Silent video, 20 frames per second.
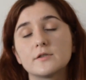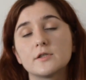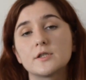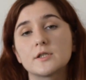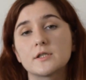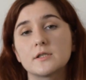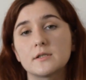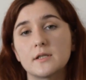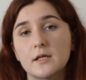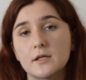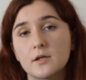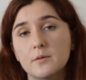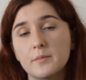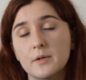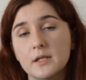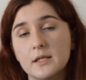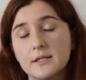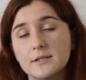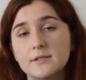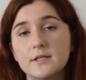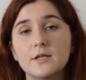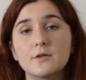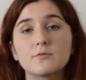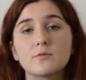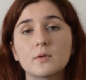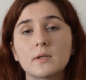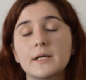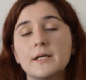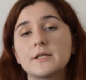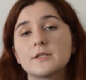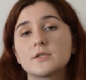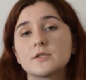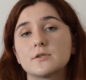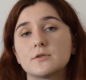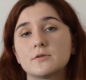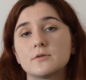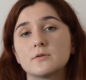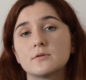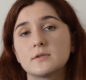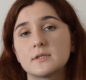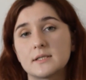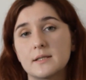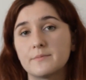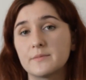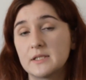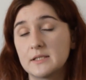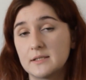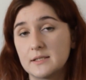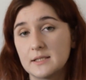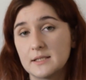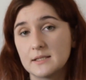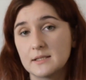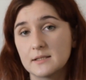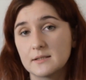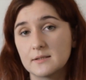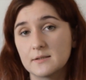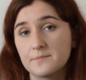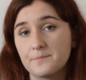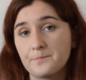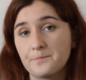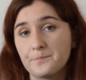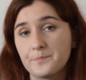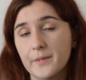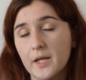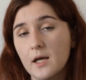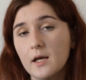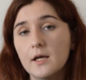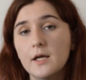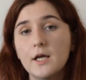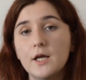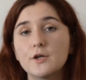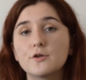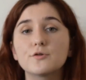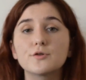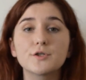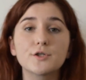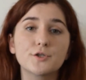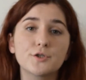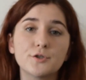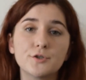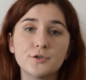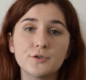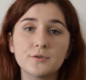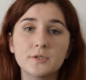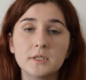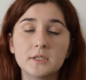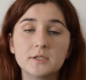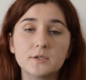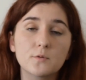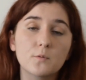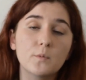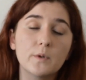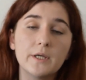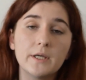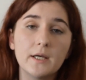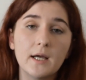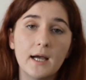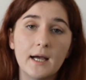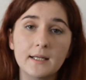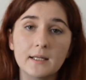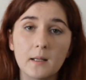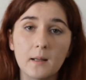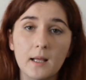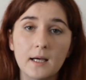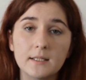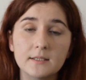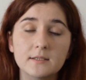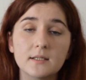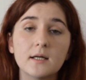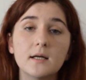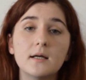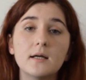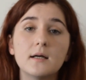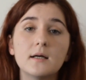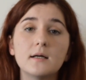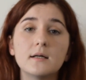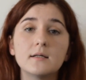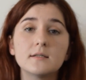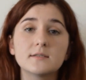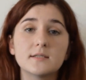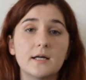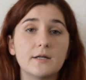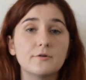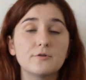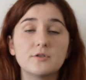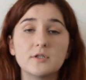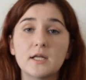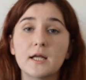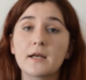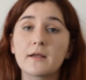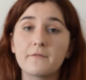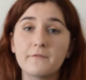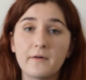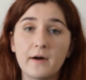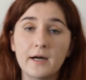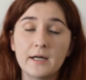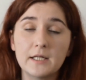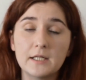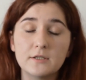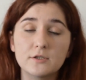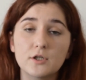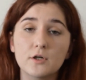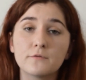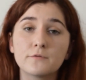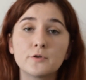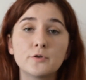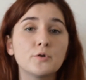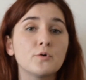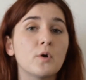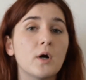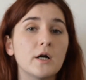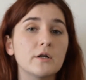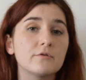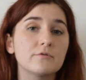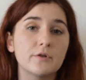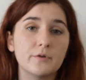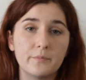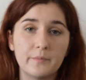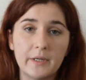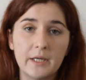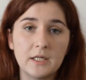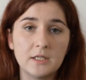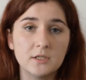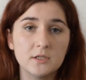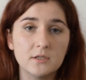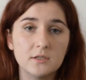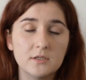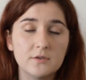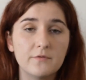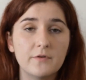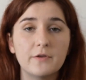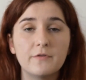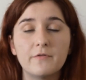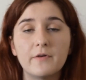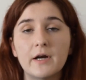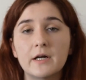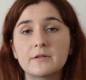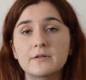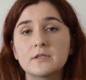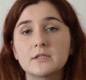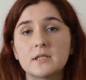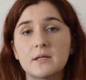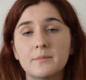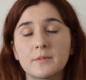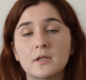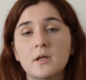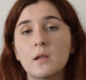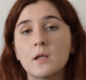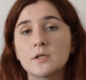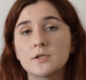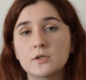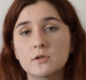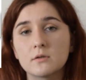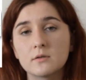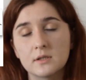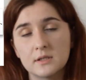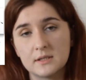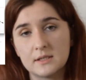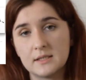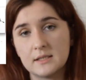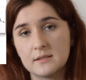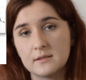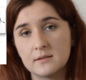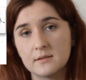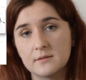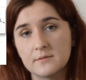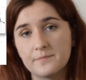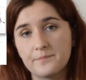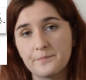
certain anomalies in relation to some diseases. In order to do this, we analyzed cytogenetic findings of 200 patients with various hematological diseases.